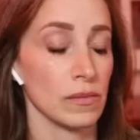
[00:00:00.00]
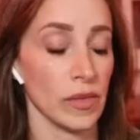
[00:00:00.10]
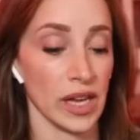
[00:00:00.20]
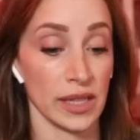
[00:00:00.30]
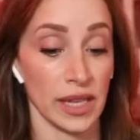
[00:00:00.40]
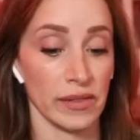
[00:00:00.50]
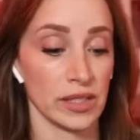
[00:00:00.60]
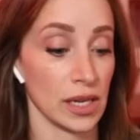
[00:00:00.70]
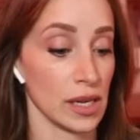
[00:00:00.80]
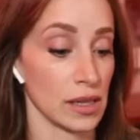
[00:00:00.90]
Man, they've
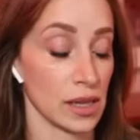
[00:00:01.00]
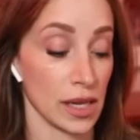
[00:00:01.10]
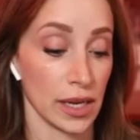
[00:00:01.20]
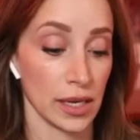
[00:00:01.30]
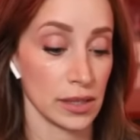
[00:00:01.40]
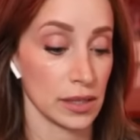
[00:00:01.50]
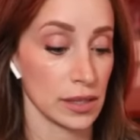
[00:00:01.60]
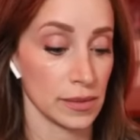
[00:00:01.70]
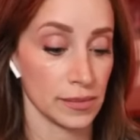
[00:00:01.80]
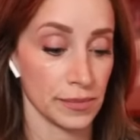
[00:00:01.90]
seen
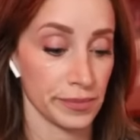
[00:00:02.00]
things.